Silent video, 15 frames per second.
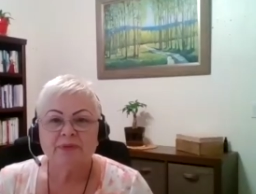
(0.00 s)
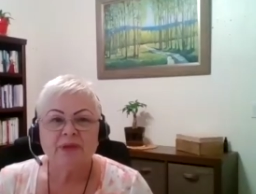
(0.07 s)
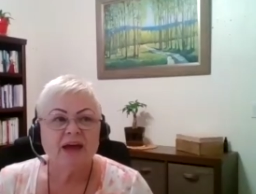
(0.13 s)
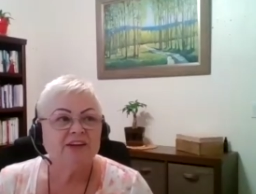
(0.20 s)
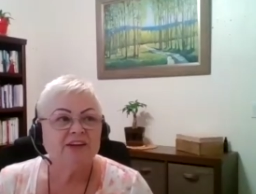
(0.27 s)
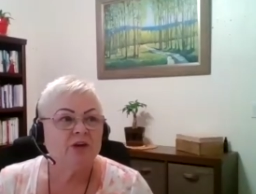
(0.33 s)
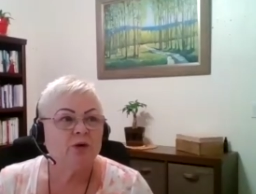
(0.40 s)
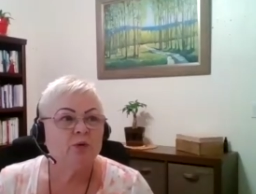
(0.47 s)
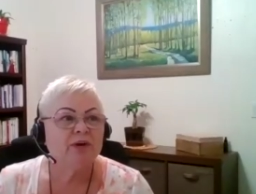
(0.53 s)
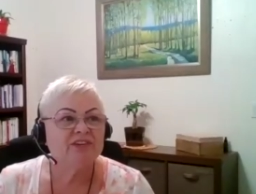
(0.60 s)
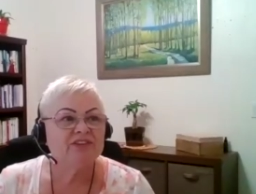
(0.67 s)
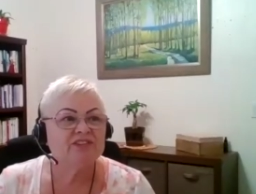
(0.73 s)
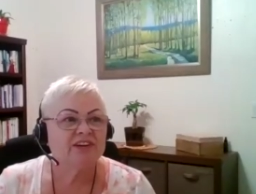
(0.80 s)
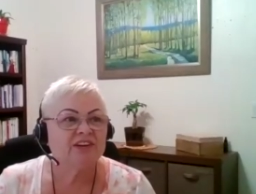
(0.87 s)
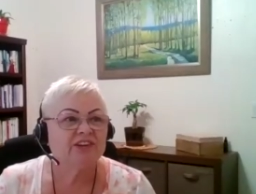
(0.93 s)
I know
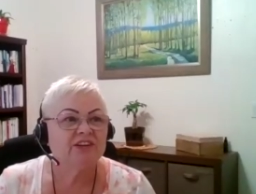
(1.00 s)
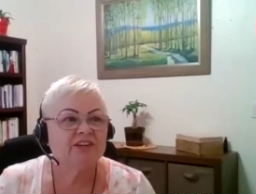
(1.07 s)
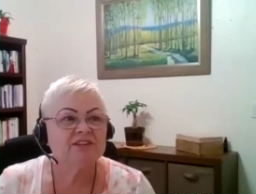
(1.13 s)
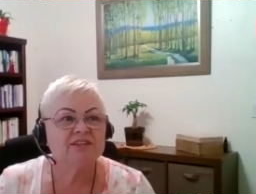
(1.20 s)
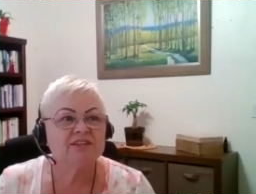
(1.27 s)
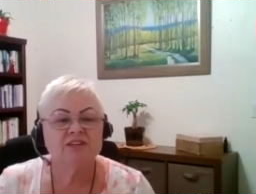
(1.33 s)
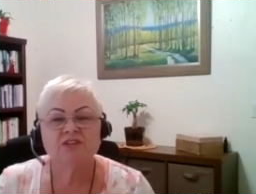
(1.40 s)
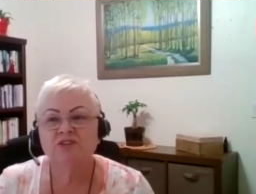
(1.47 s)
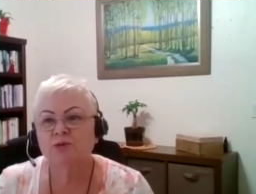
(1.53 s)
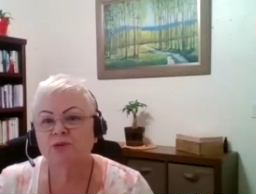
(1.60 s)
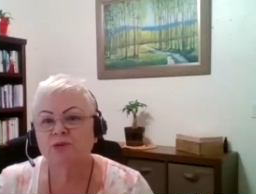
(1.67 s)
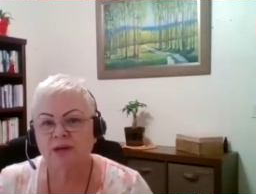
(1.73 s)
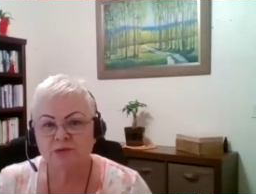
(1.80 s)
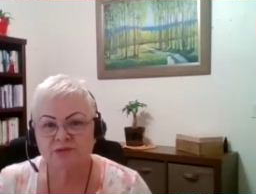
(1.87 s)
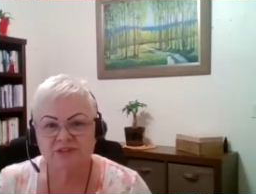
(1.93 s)
SRT since
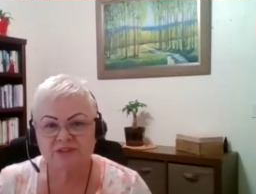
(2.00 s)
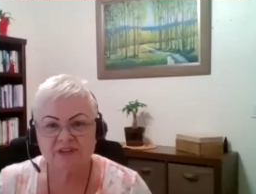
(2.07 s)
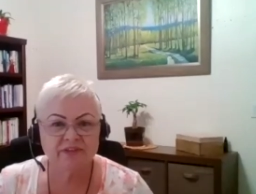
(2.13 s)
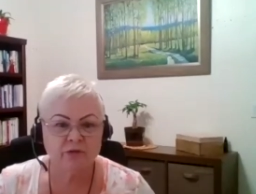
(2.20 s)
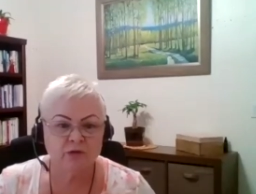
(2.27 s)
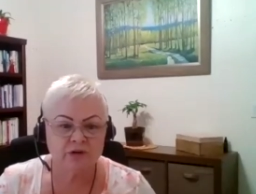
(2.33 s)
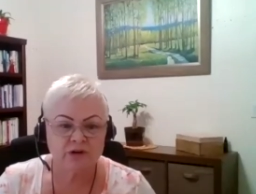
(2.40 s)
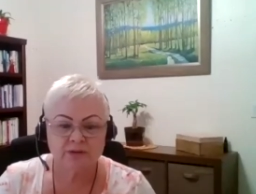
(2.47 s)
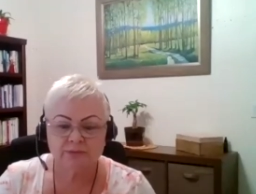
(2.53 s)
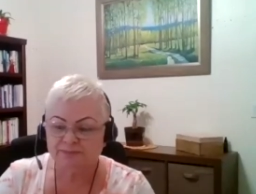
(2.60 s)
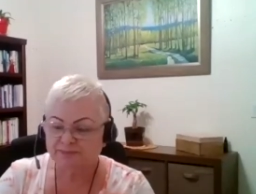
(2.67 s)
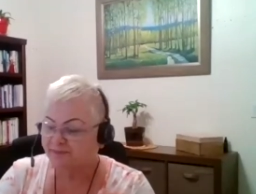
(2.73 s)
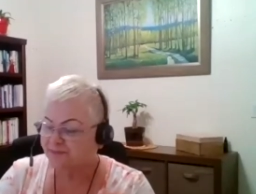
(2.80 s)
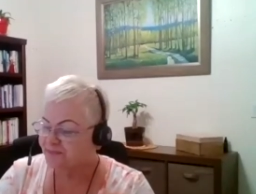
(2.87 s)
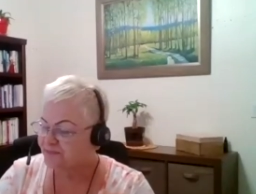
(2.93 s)
2004.
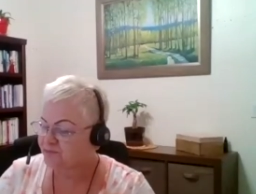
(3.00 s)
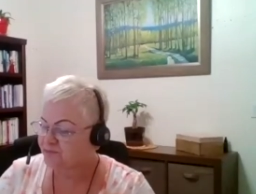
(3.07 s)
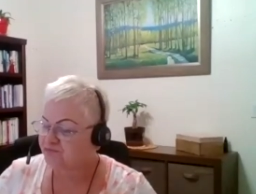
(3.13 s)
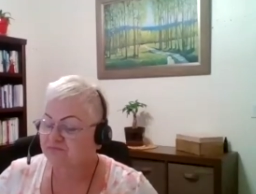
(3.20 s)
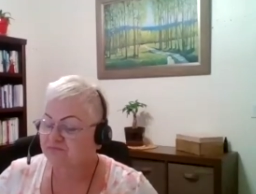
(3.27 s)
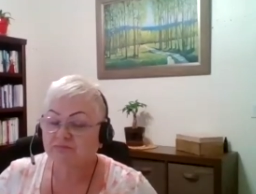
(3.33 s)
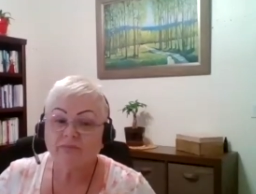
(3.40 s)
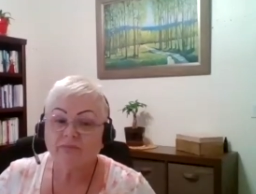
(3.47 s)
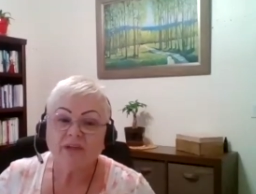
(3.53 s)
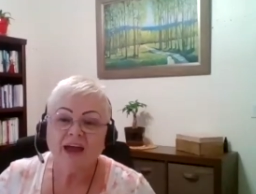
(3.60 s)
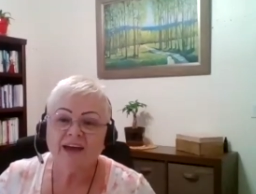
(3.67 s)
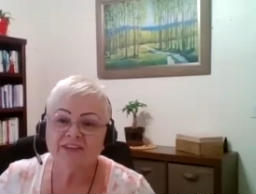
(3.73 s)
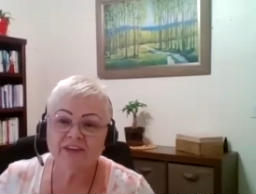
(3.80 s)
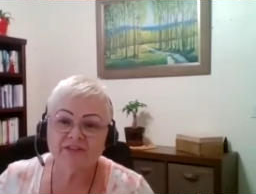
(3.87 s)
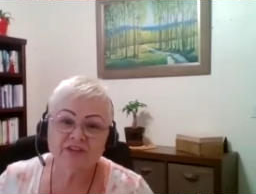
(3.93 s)

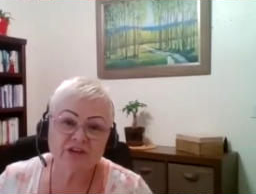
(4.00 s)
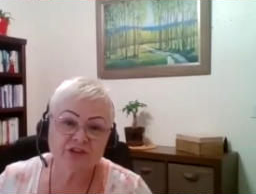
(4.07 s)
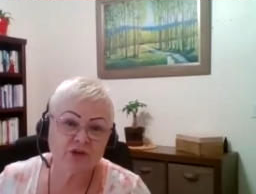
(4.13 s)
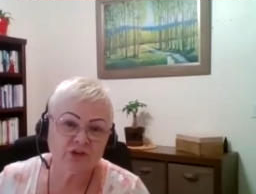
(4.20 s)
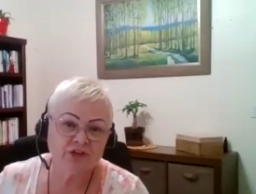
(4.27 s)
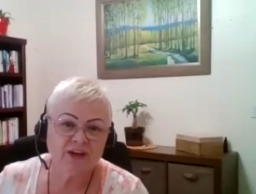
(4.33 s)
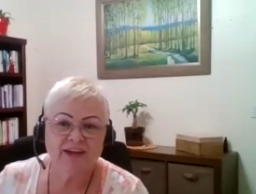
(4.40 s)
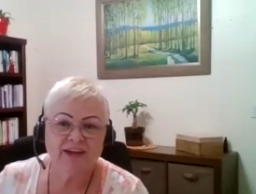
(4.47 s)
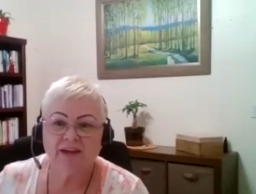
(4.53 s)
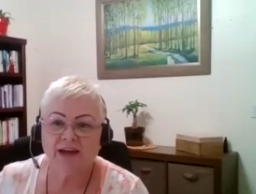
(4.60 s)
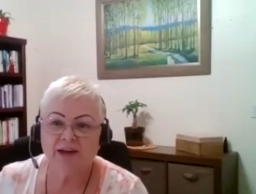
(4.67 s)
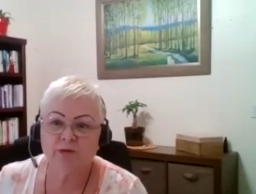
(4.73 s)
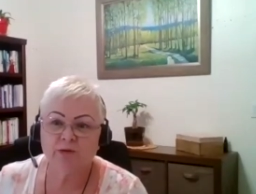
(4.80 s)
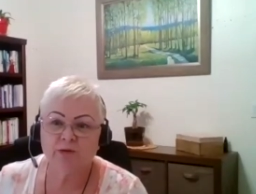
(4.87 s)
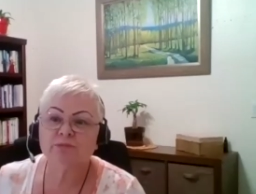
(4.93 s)
I never thought
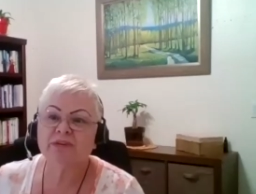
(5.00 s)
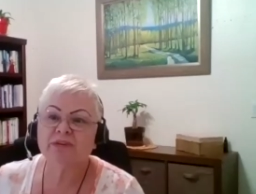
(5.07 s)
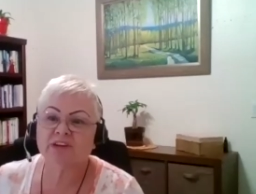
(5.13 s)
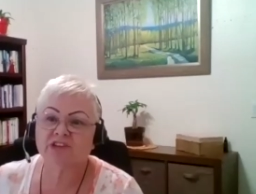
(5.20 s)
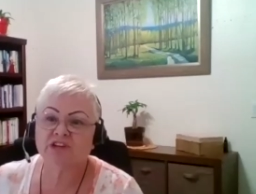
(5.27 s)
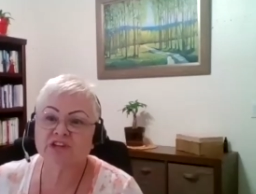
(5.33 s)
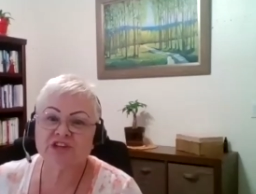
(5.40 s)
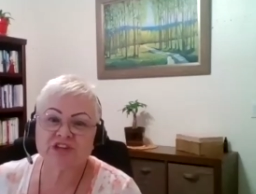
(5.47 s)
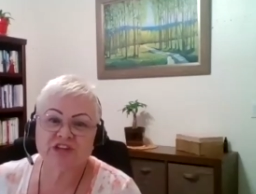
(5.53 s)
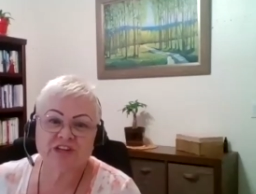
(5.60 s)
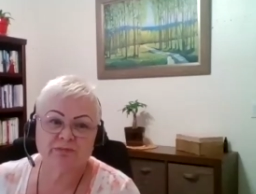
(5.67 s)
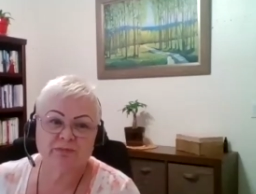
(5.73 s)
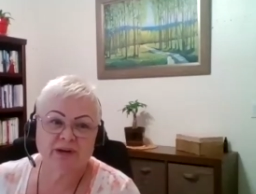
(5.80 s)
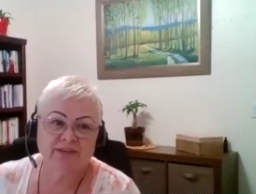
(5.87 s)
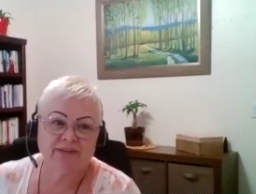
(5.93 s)
I will be a teacher,
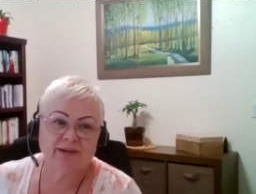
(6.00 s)
but